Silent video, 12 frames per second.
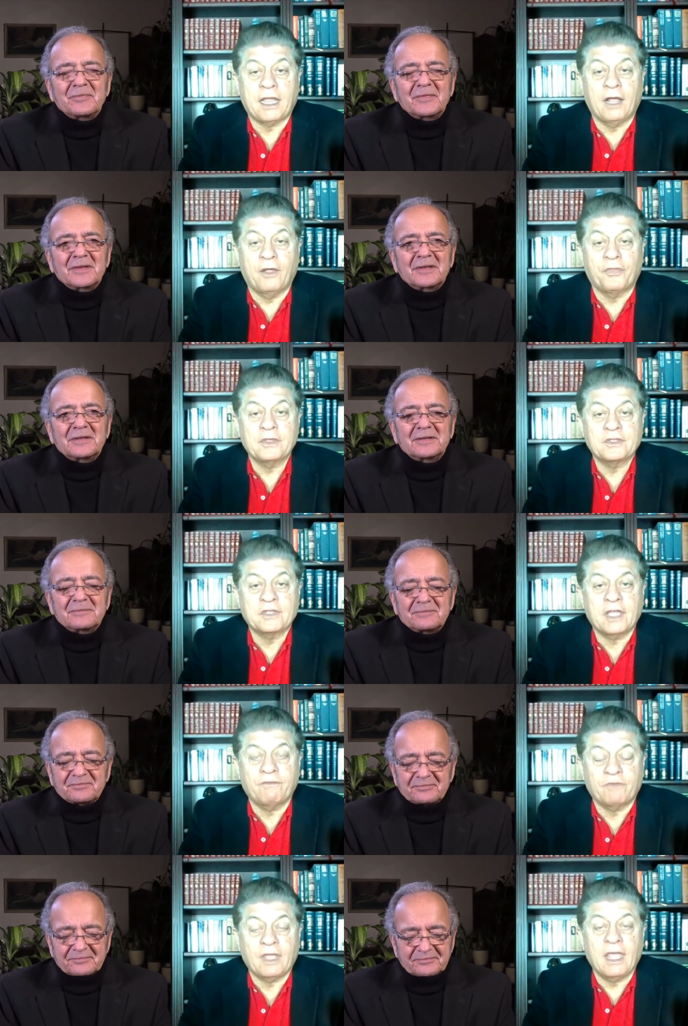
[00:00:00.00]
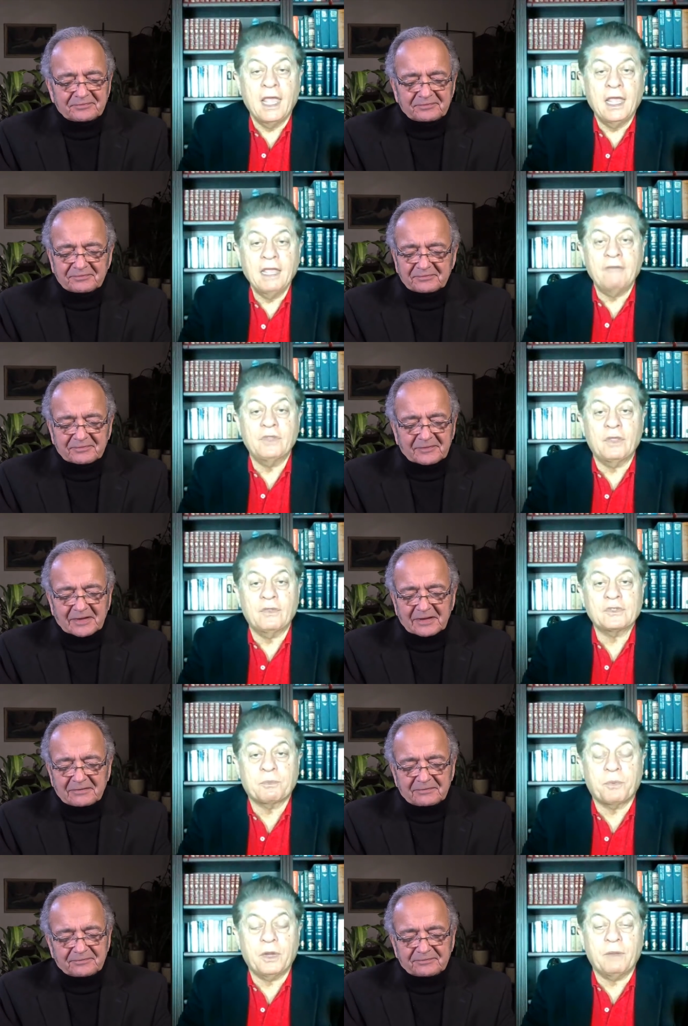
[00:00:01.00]
Speaker 1: health and safety, even though the
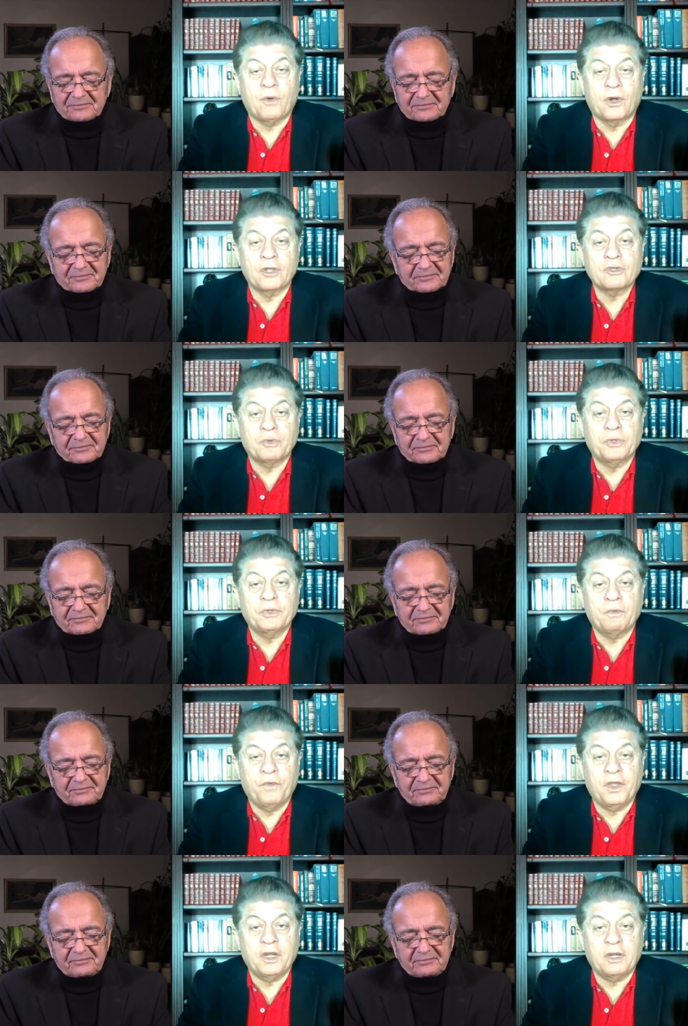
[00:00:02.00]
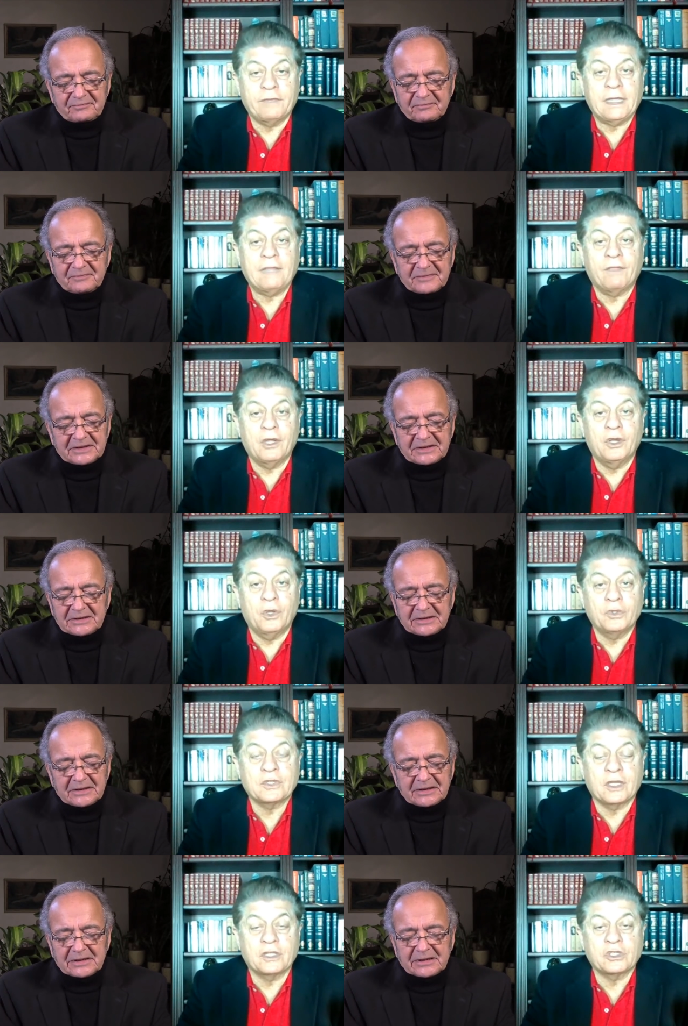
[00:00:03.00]
Supreme Court has ruled definitively that no
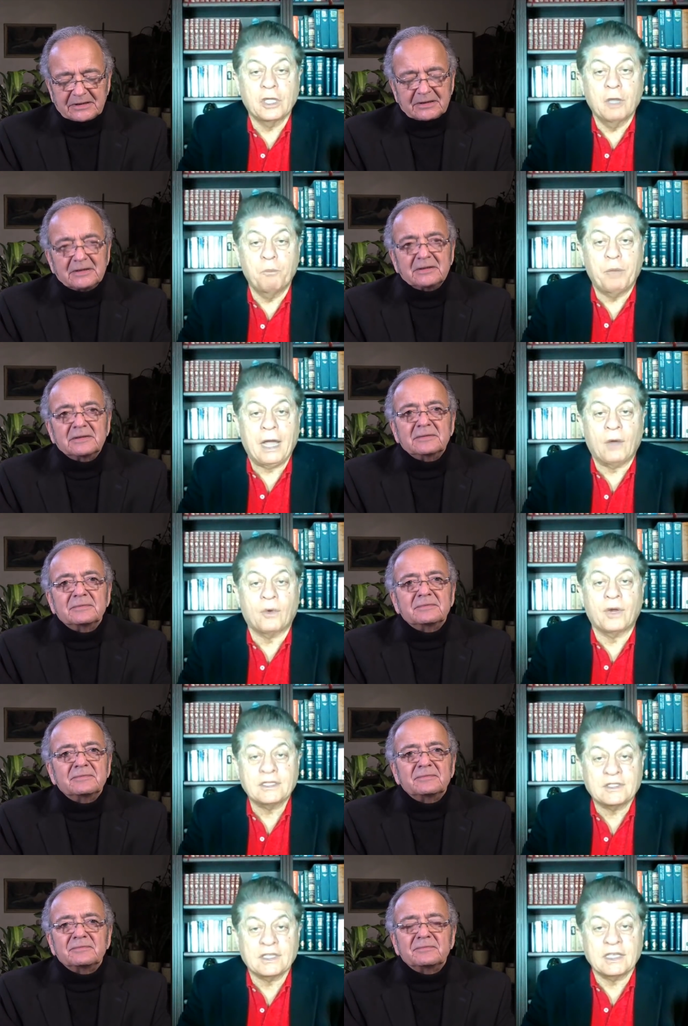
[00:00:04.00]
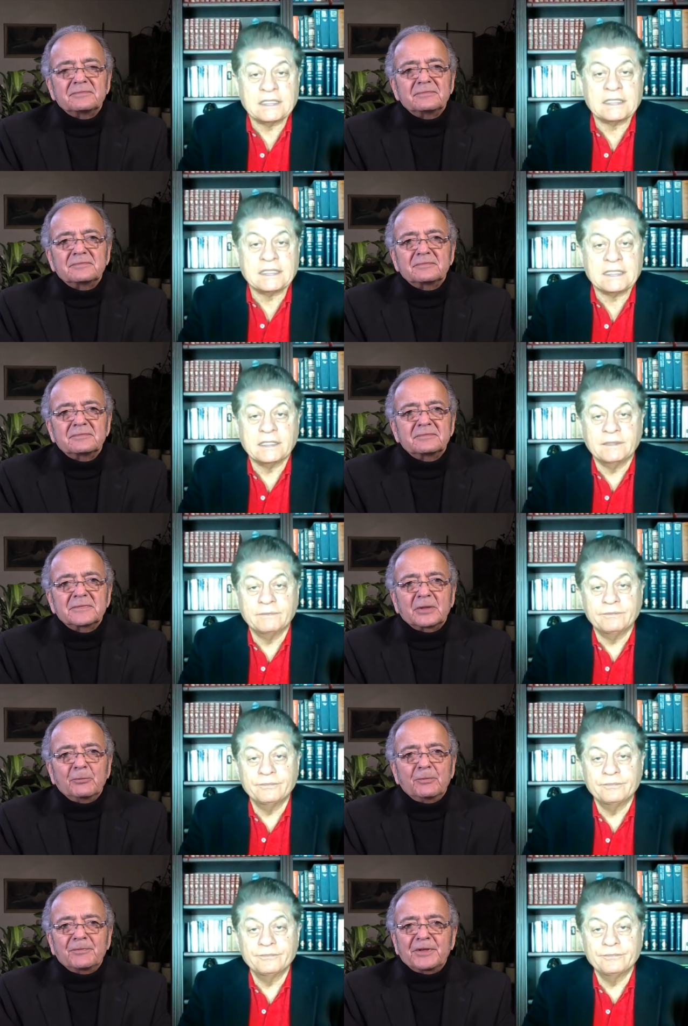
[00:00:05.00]
such power exists.
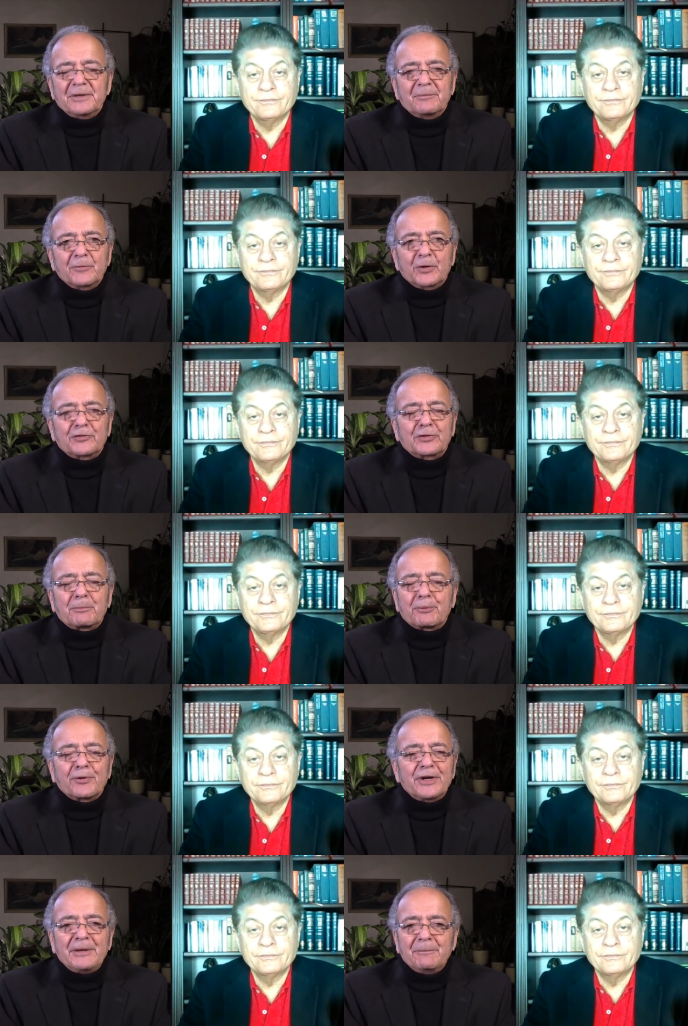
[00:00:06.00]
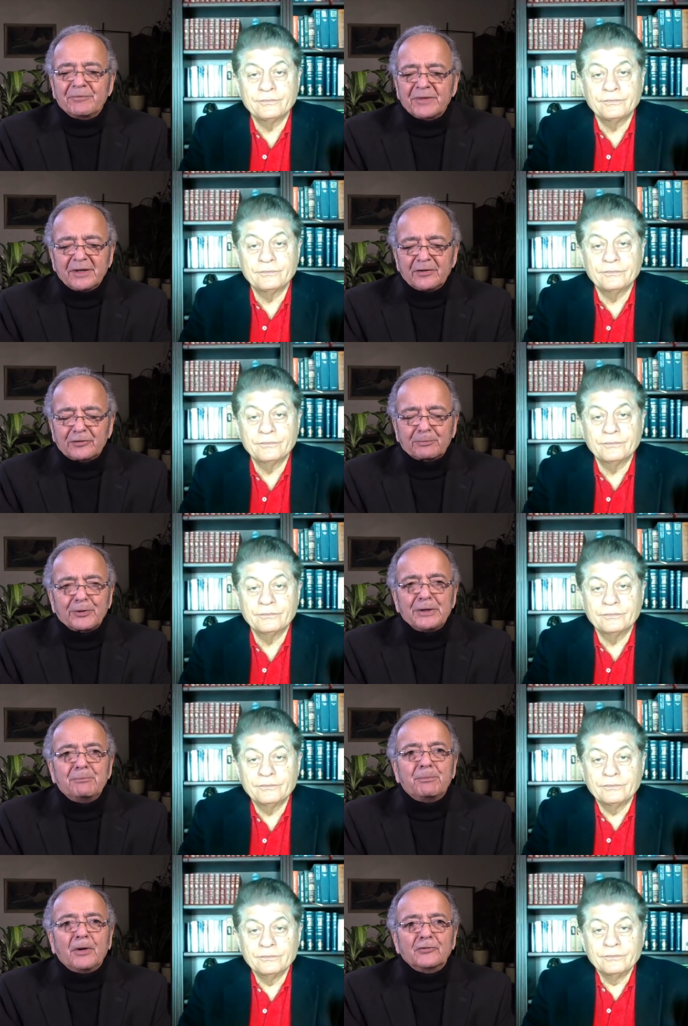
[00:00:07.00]
Speaker 2: Yeah, what's supreme? Supreme
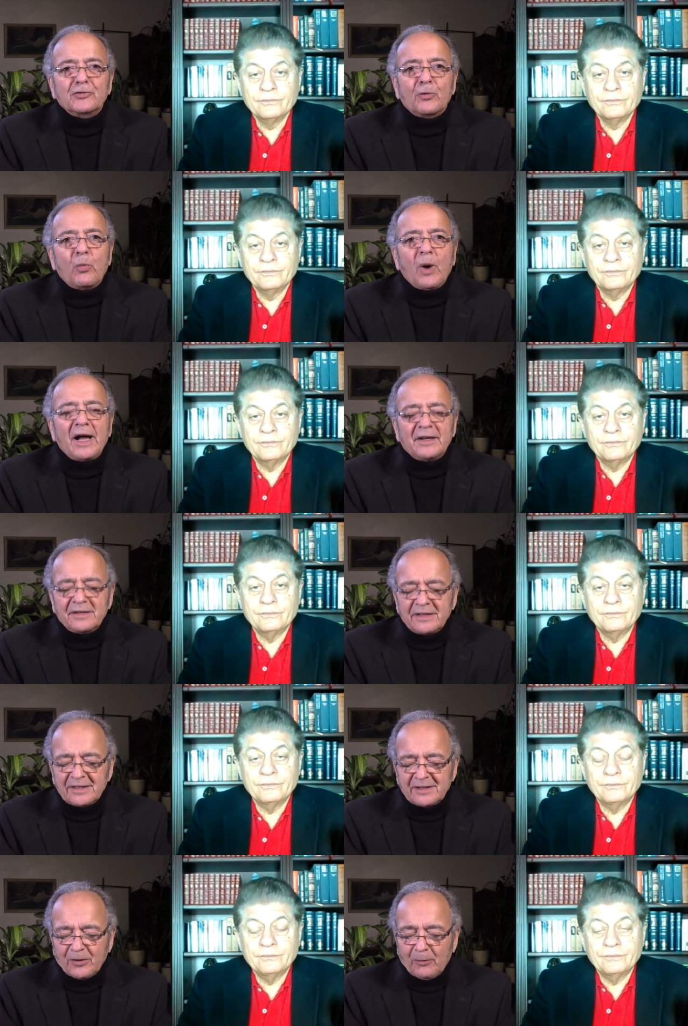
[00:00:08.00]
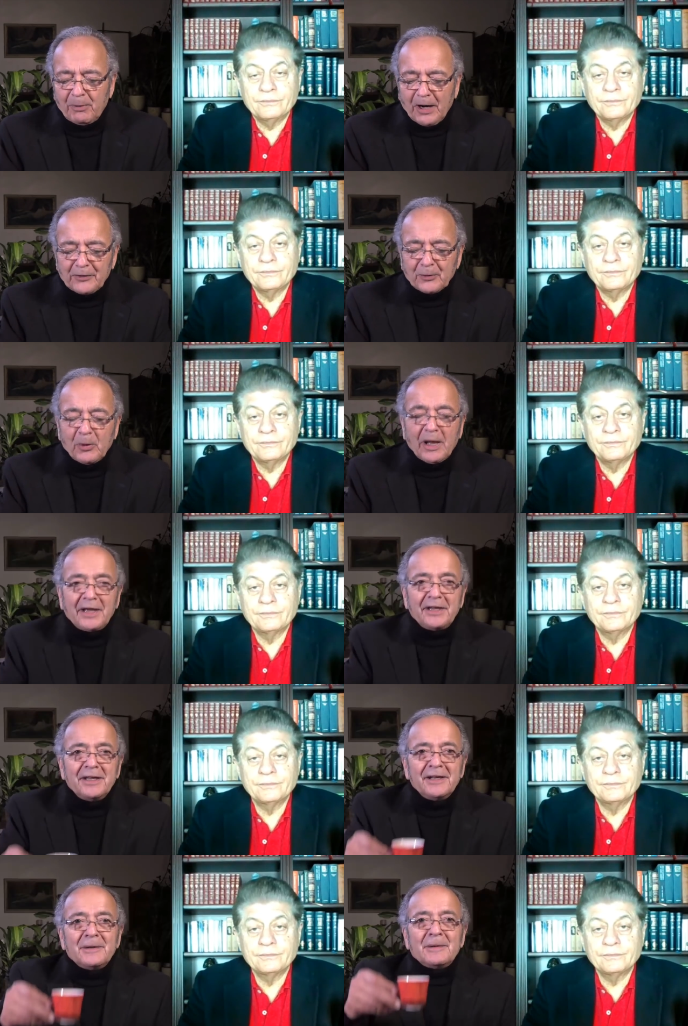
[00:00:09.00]
bunch of what? Oh, by the way,
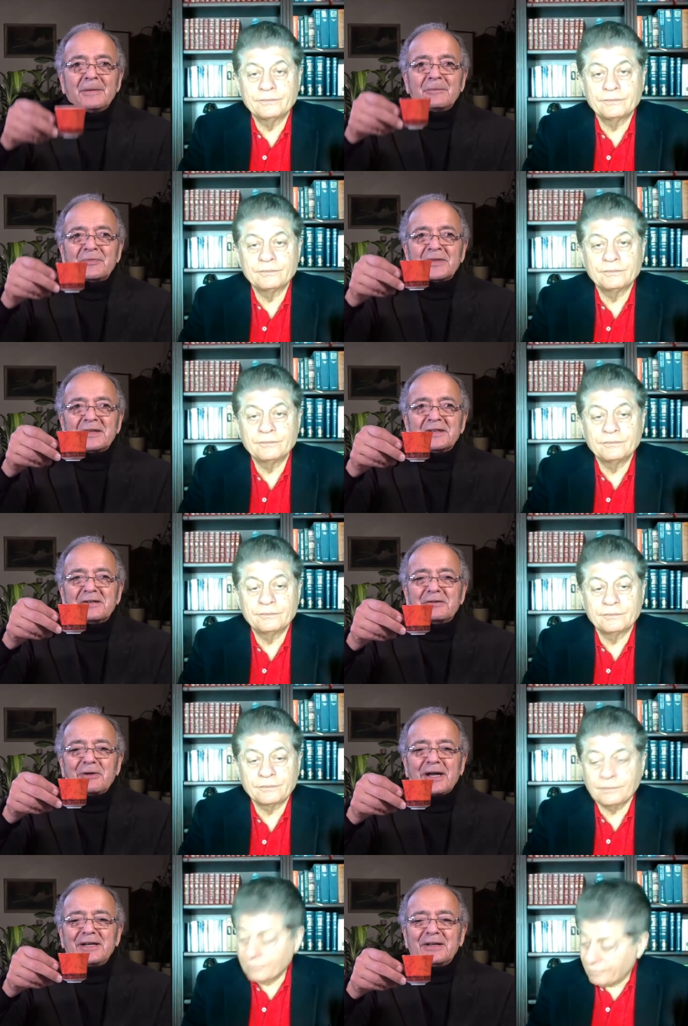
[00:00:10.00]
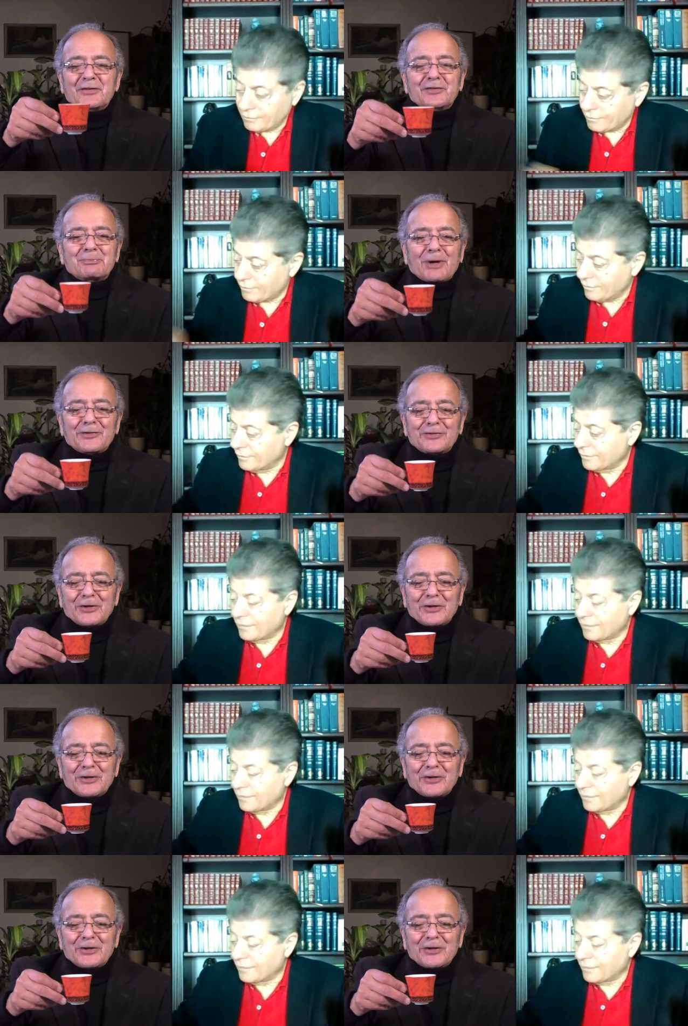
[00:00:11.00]
great espresso